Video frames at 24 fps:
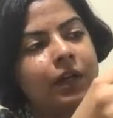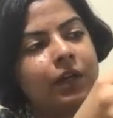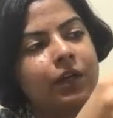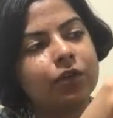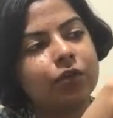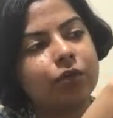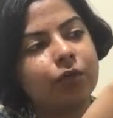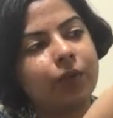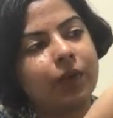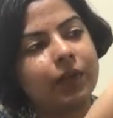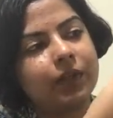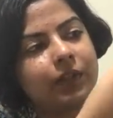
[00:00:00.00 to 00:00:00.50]

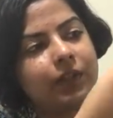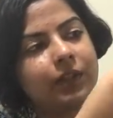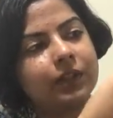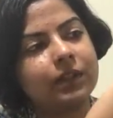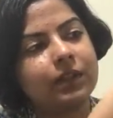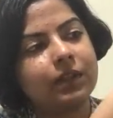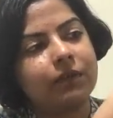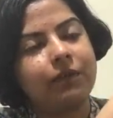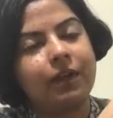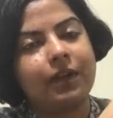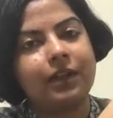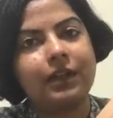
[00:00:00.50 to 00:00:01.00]
So when it's
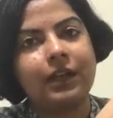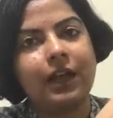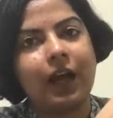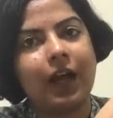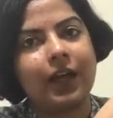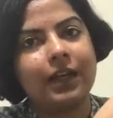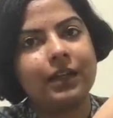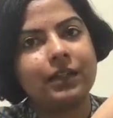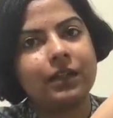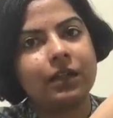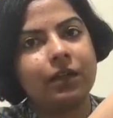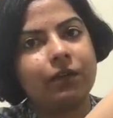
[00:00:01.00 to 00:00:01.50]
a very
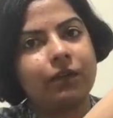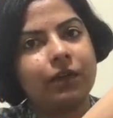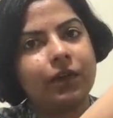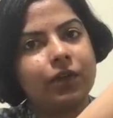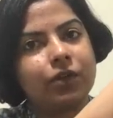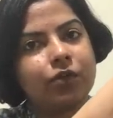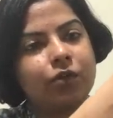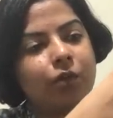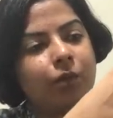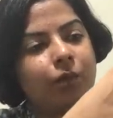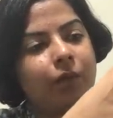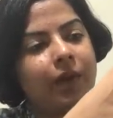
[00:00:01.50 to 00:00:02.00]
high
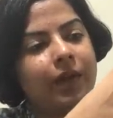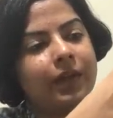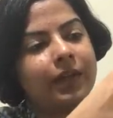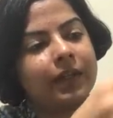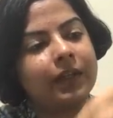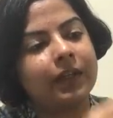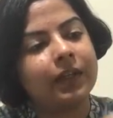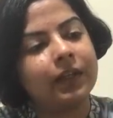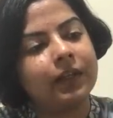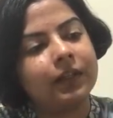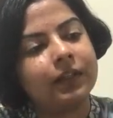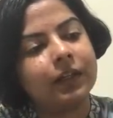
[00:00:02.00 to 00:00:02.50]
cervix, you're
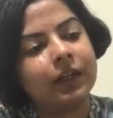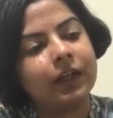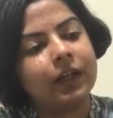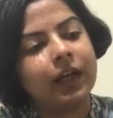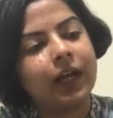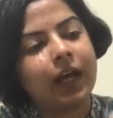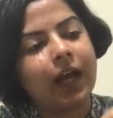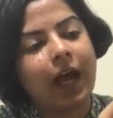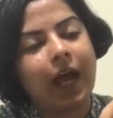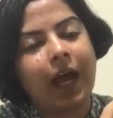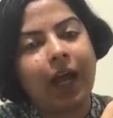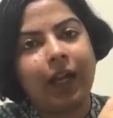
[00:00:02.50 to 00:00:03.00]
wearing it
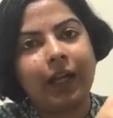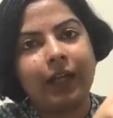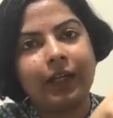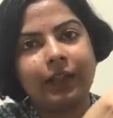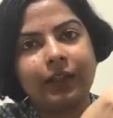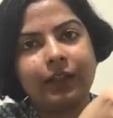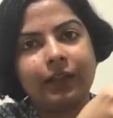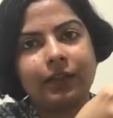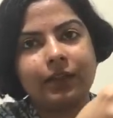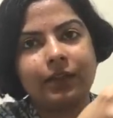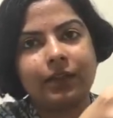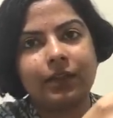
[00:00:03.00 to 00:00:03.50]

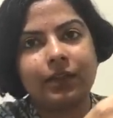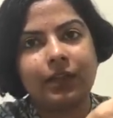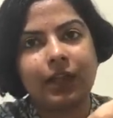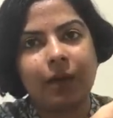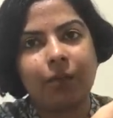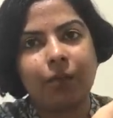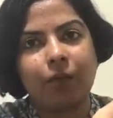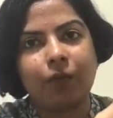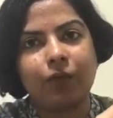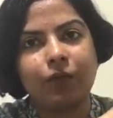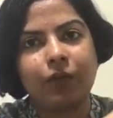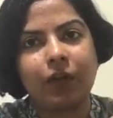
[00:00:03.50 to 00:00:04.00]
and the
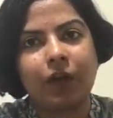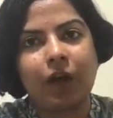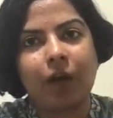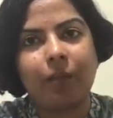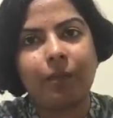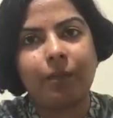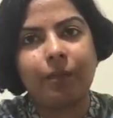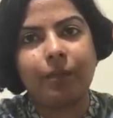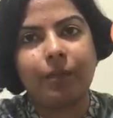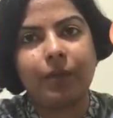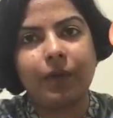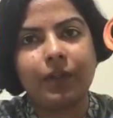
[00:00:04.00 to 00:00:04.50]
stem of the
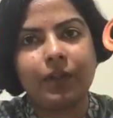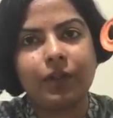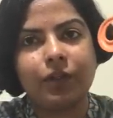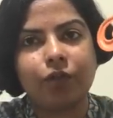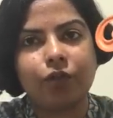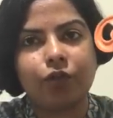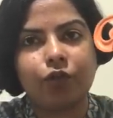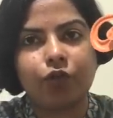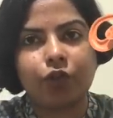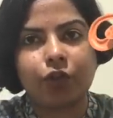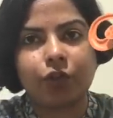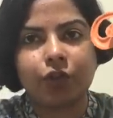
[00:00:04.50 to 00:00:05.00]
cup is
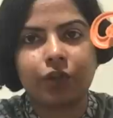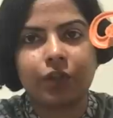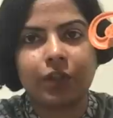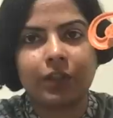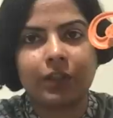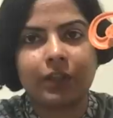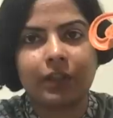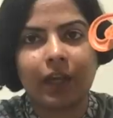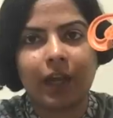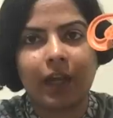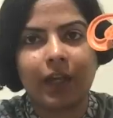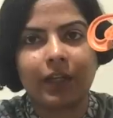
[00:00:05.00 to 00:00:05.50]
just
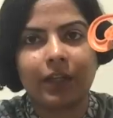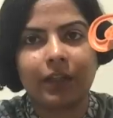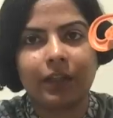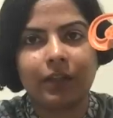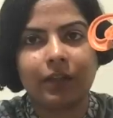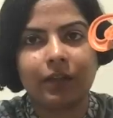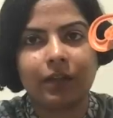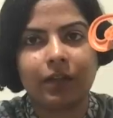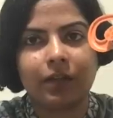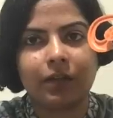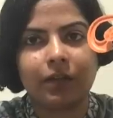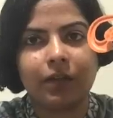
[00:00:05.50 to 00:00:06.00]
inside
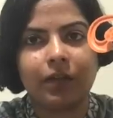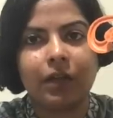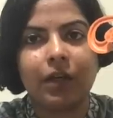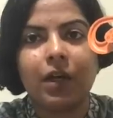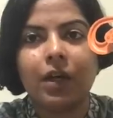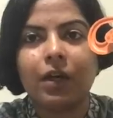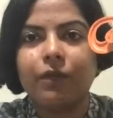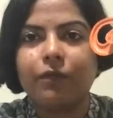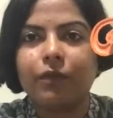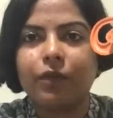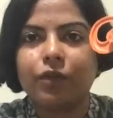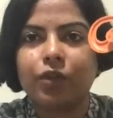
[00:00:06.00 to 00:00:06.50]
the
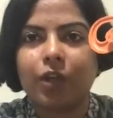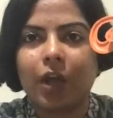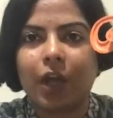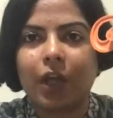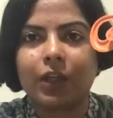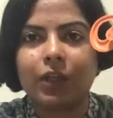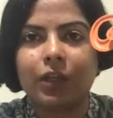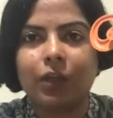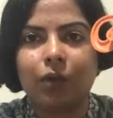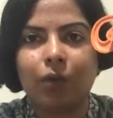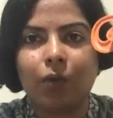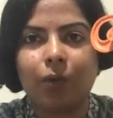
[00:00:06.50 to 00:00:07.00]

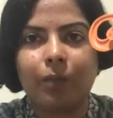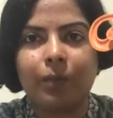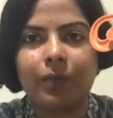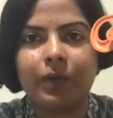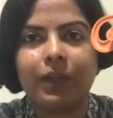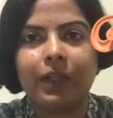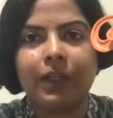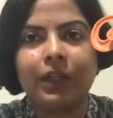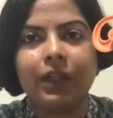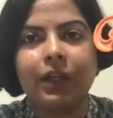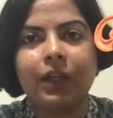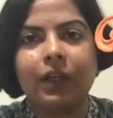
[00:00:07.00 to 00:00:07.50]
vaginal
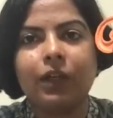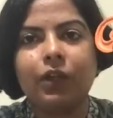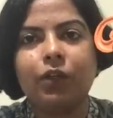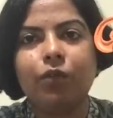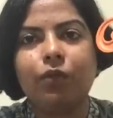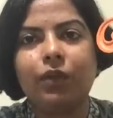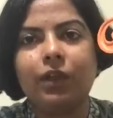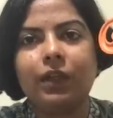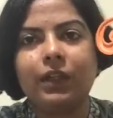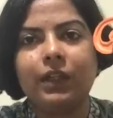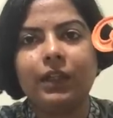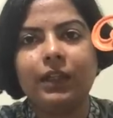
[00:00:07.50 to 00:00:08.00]
opening, you
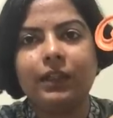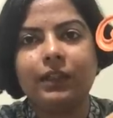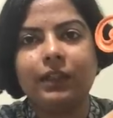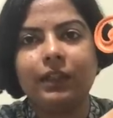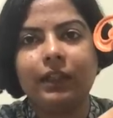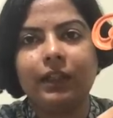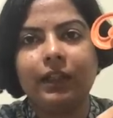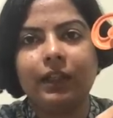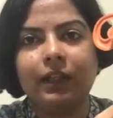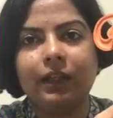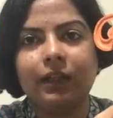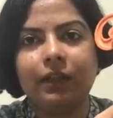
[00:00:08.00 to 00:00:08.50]
can
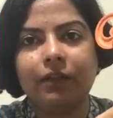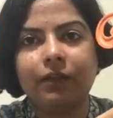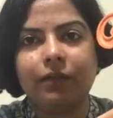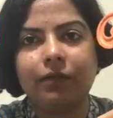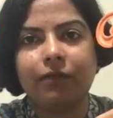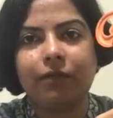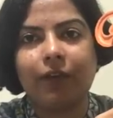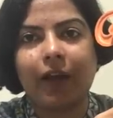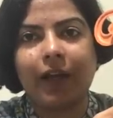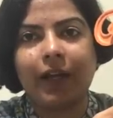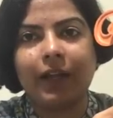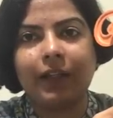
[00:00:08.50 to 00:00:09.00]
easily
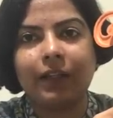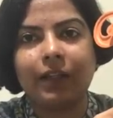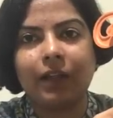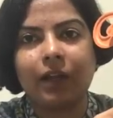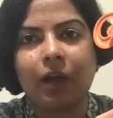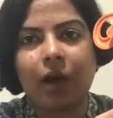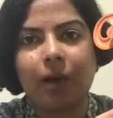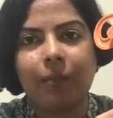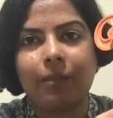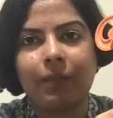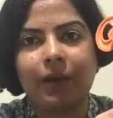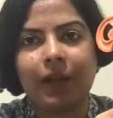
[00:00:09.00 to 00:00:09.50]
find the
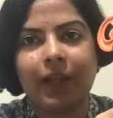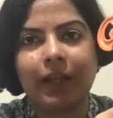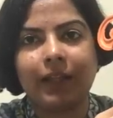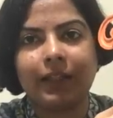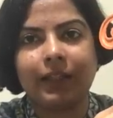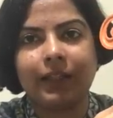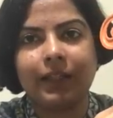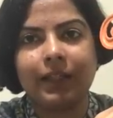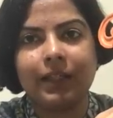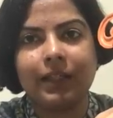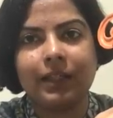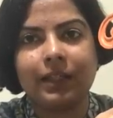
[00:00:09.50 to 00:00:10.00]
cup
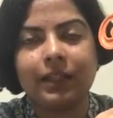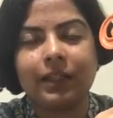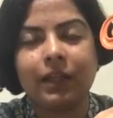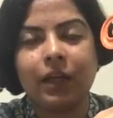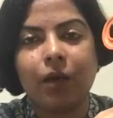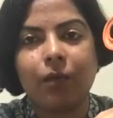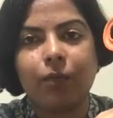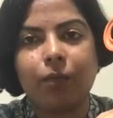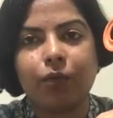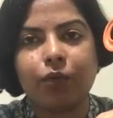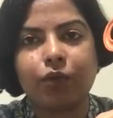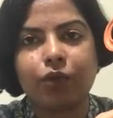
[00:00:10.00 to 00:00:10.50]
like this,
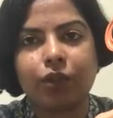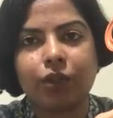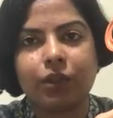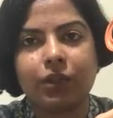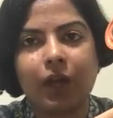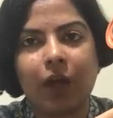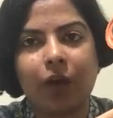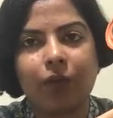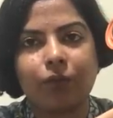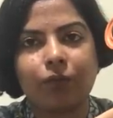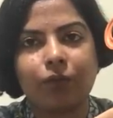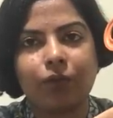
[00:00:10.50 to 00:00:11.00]
push it
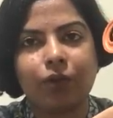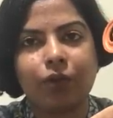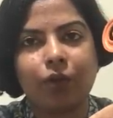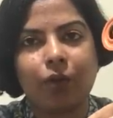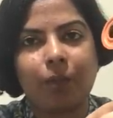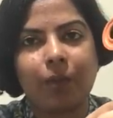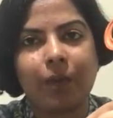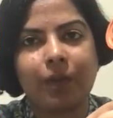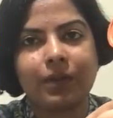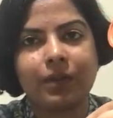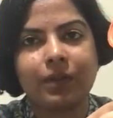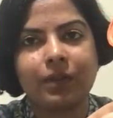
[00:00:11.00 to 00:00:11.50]
down with your
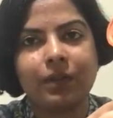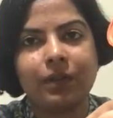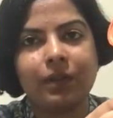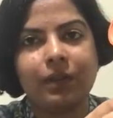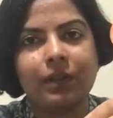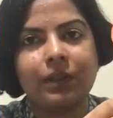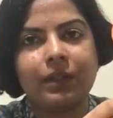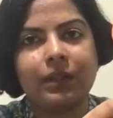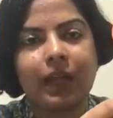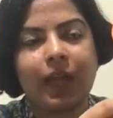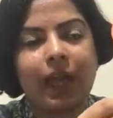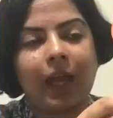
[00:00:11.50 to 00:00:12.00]

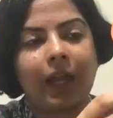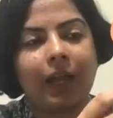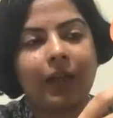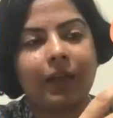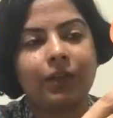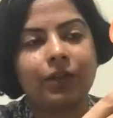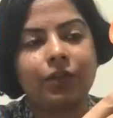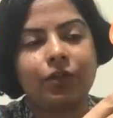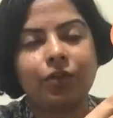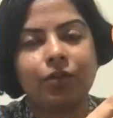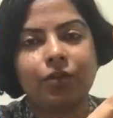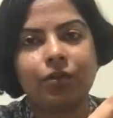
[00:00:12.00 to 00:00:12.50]
muscles
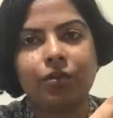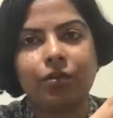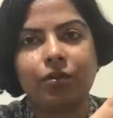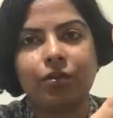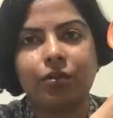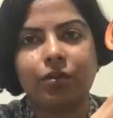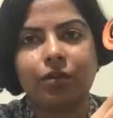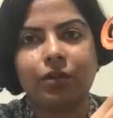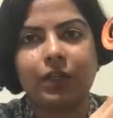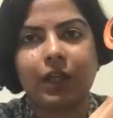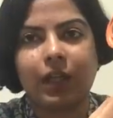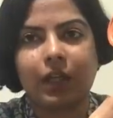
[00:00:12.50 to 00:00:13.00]
and
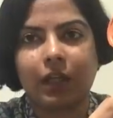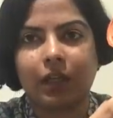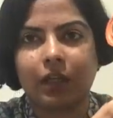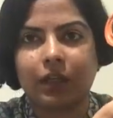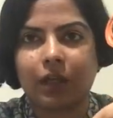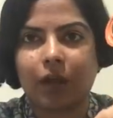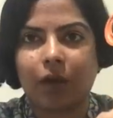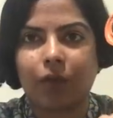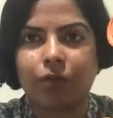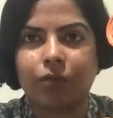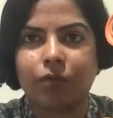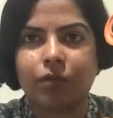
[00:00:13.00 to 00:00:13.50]
just take it
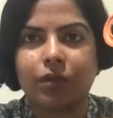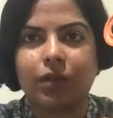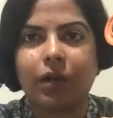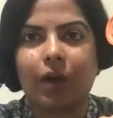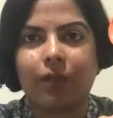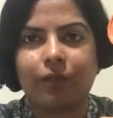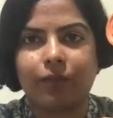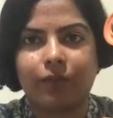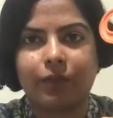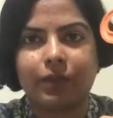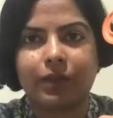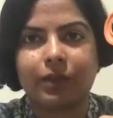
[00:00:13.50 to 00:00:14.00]
out
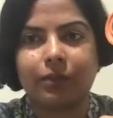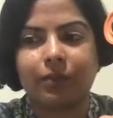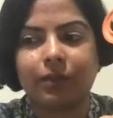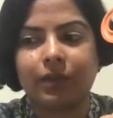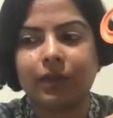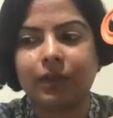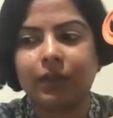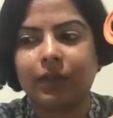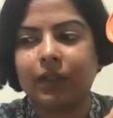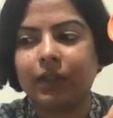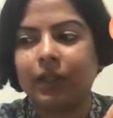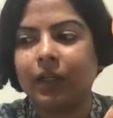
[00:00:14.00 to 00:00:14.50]

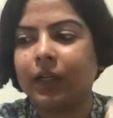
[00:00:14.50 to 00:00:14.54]
comfortably.